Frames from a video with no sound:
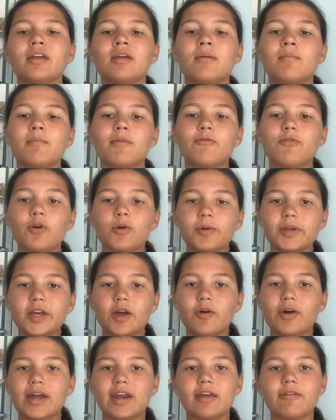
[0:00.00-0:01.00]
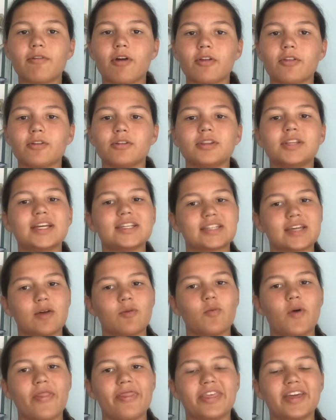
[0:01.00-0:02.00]
Before we go any farther, let's get
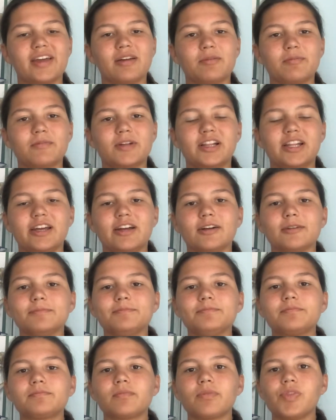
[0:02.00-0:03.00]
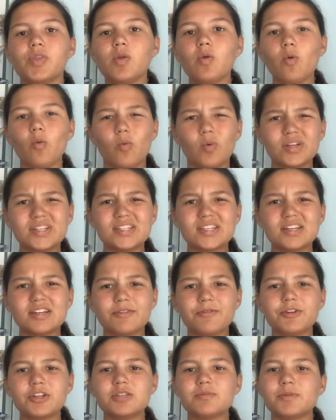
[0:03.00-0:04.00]
one thing clear. What's the
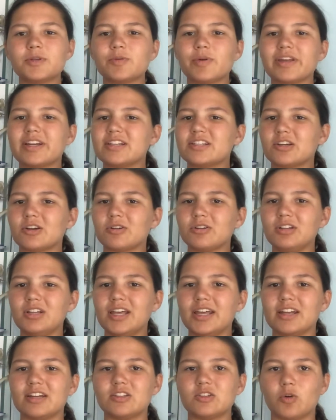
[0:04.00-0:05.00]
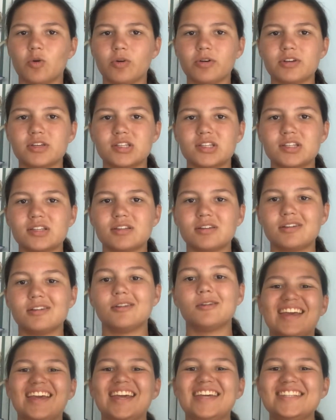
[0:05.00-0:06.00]
difference between a turtle and a tortoise?
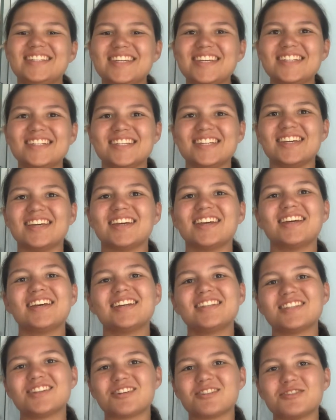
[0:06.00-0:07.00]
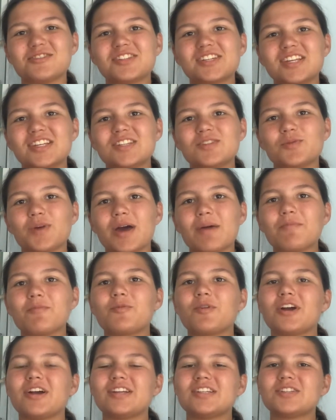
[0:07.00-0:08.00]
It's easy. Turtles can swim,
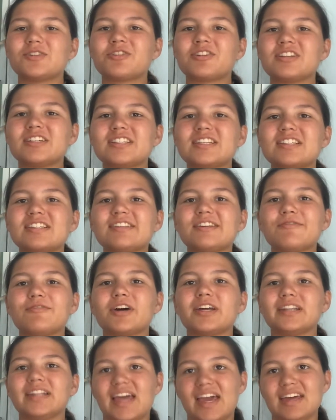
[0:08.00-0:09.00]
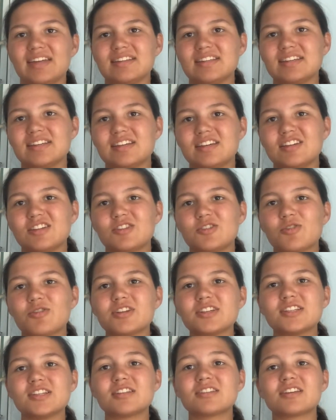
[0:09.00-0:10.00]
whereas tortoises live on land.
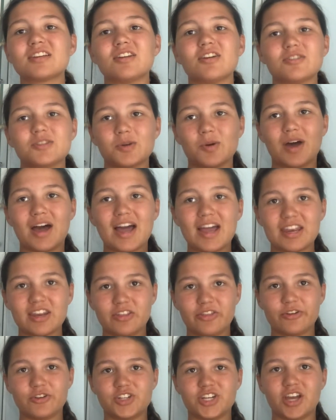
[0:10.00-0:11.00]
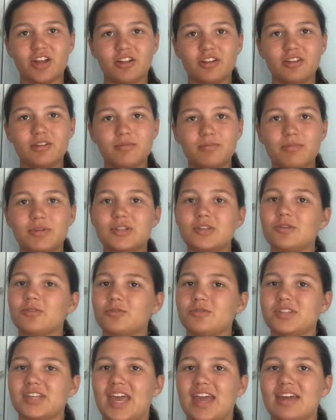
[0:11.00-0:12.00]
Tortoises can also hide in their shell, but
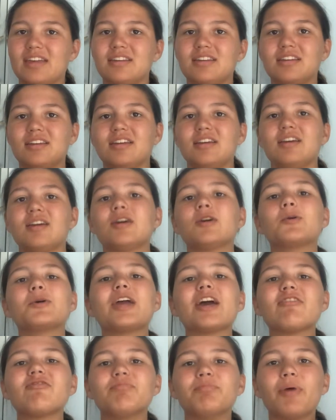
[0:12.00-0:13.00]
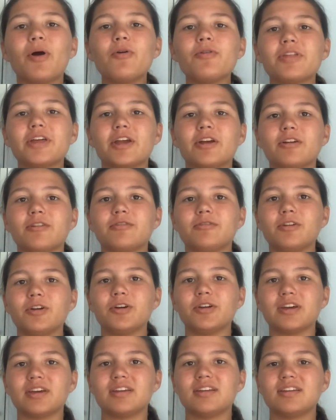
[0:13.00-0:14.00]
turtles can't. We have both here in
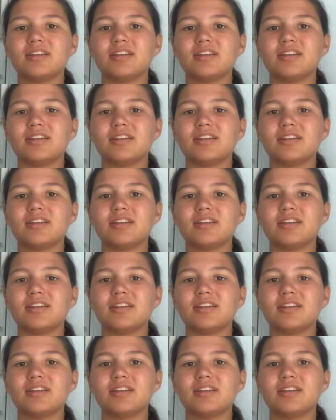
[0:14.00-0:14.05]
Florida.